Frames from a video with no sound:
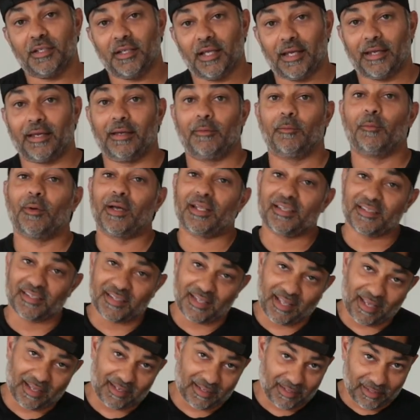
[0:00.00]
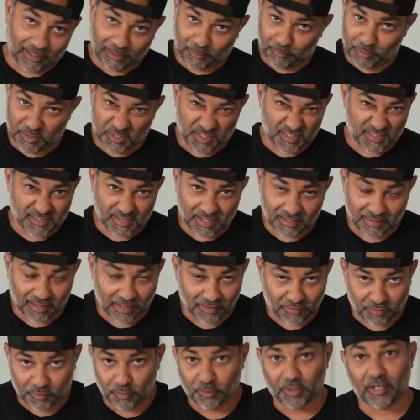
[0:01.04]
Like it went to that, we just said
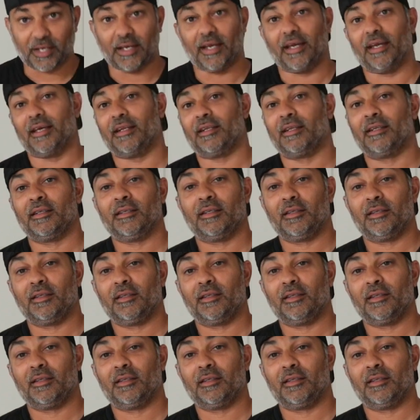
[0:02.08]
that 38,